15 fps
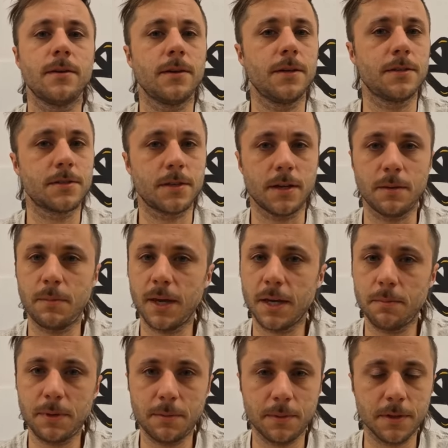it's going to make
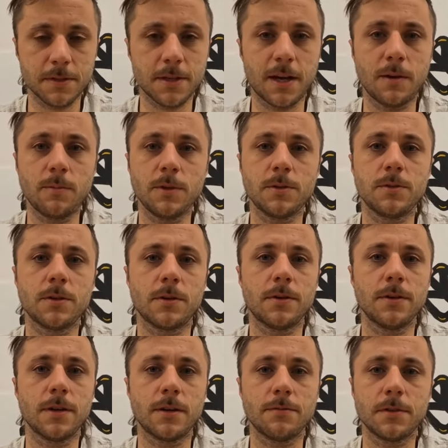a beeping sound when you turn
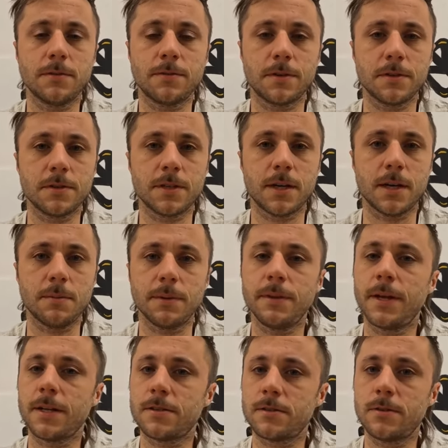it on for the first time, and
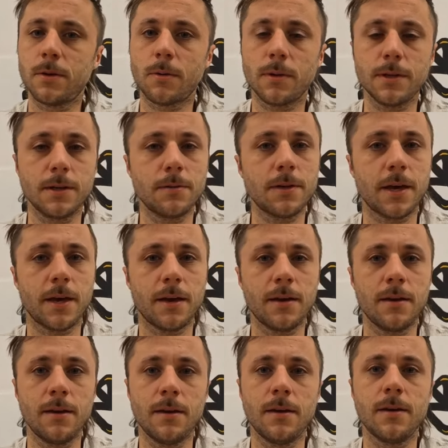that's totally
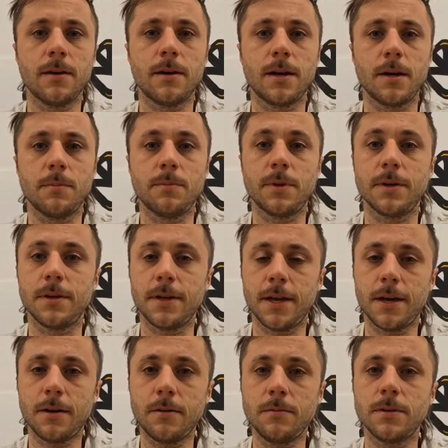okay. But
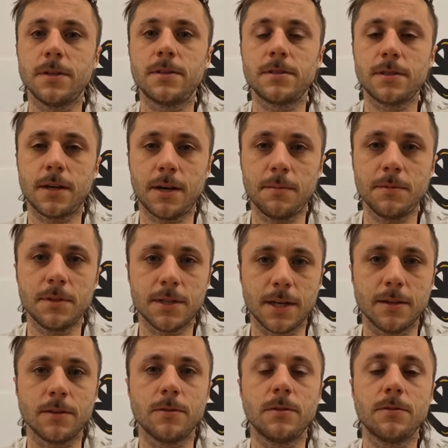now it's time to
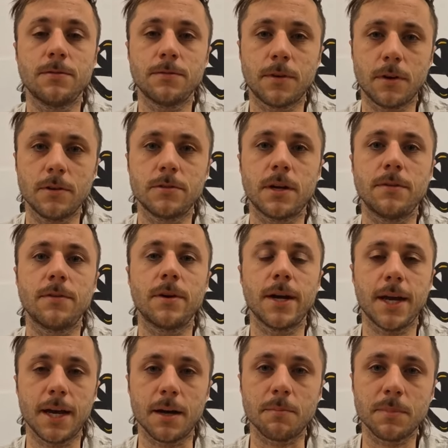download the Fardriver
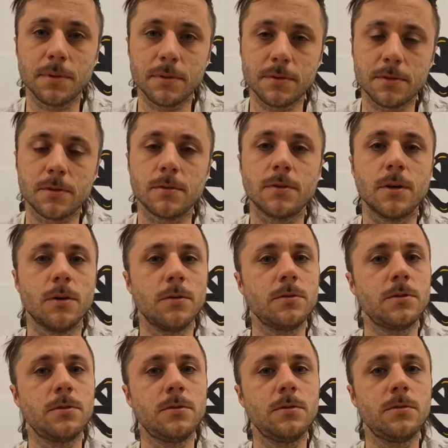app. So go
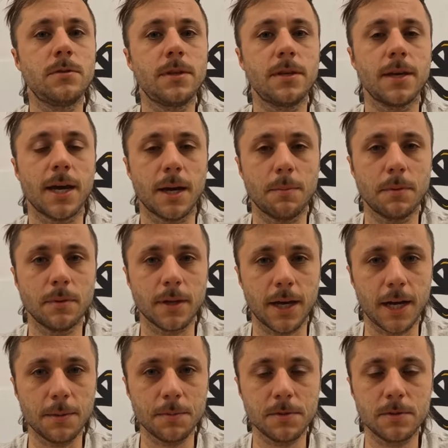to the Apple
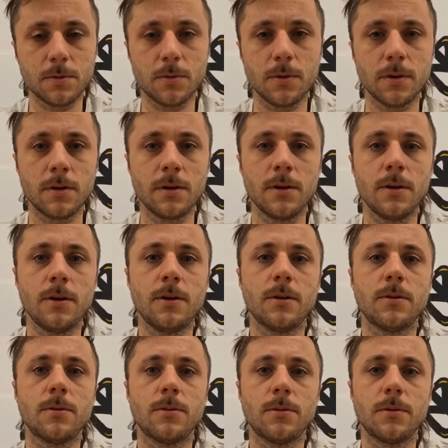App Store
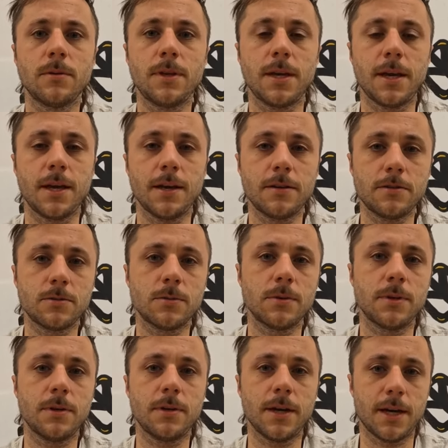or the
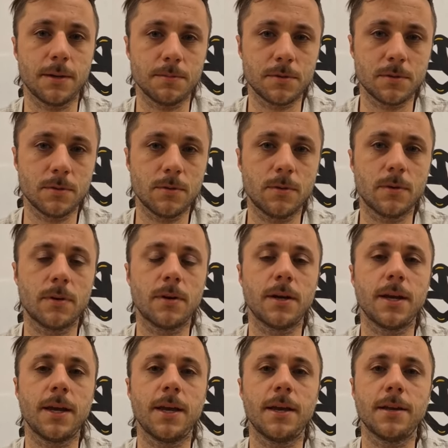Android App Store
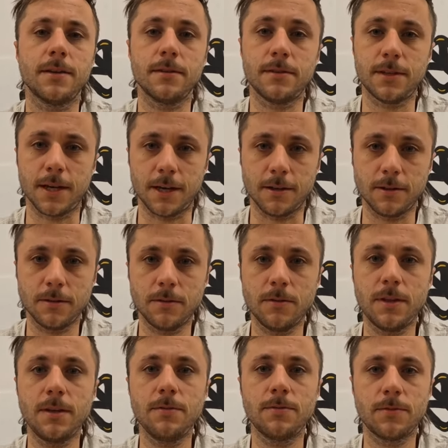and download
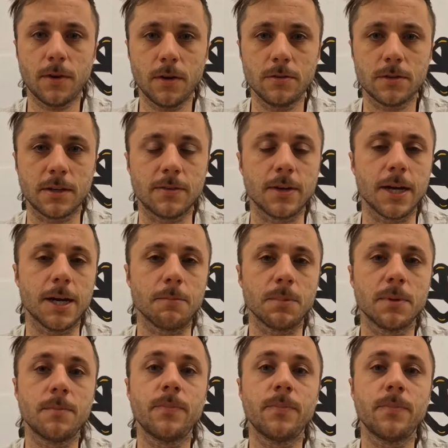the Fardriver app.